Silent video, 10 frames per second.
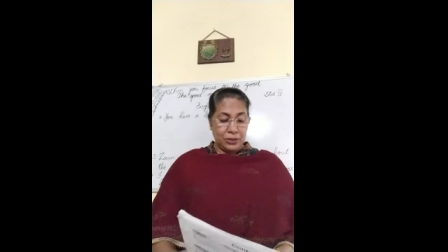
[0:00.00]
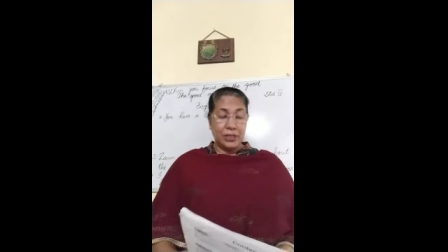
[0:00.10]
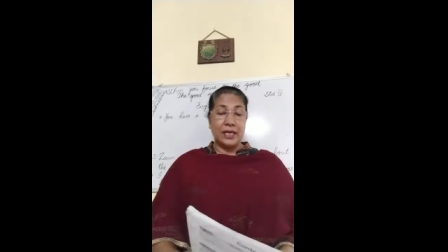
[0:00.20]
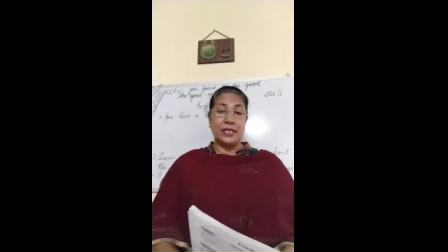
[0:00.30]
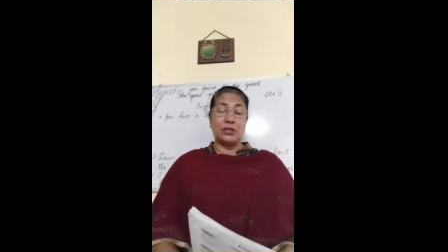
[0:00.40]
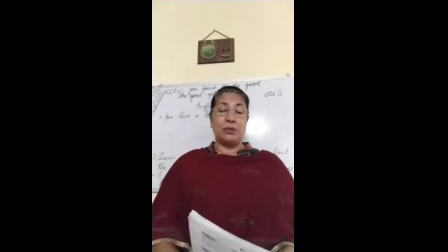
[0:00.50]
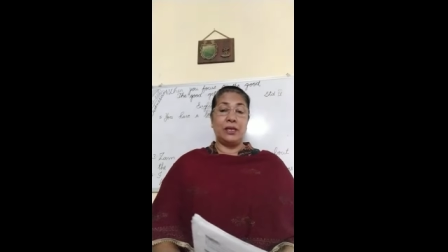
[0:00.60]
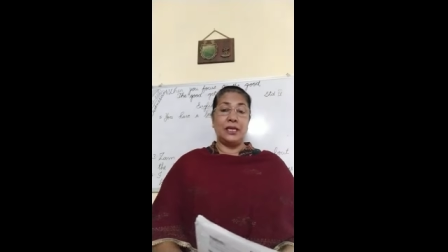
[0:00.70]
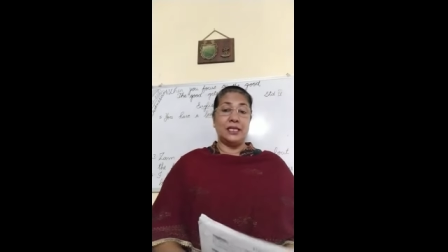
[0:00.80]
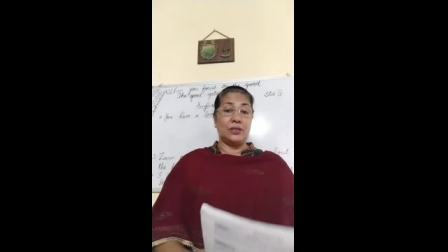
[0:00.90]
to the next one,
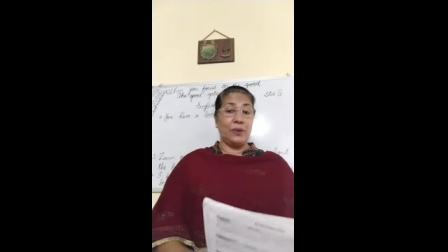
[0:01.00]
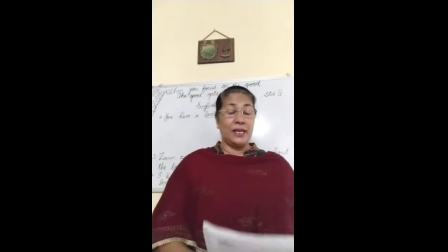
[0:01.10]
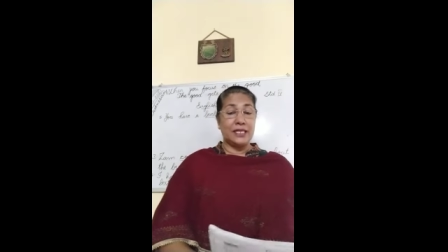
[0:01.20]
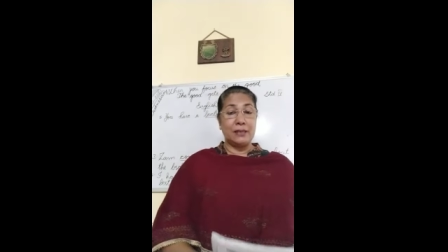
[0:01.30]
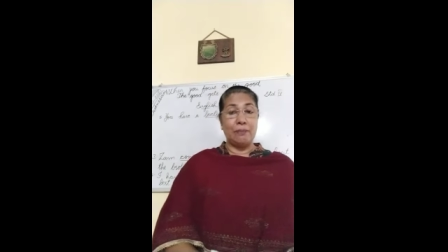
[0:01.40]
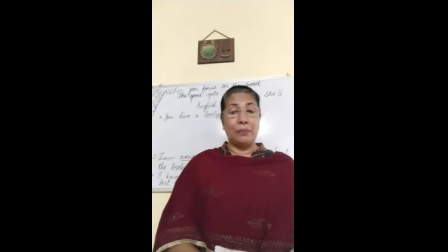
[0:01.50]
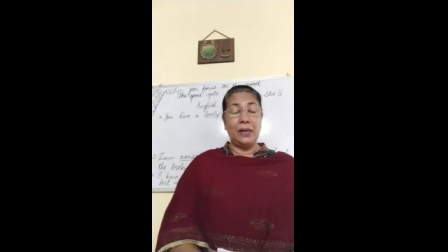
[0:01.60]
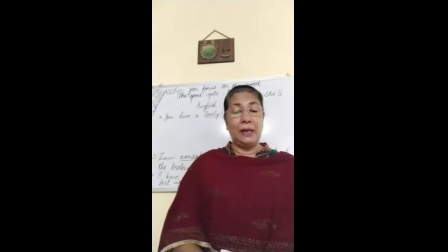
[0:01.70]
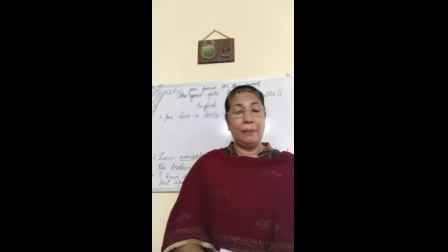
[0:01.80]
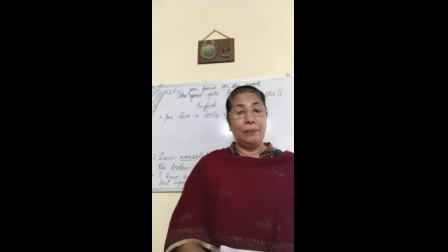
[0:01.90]
it's very simple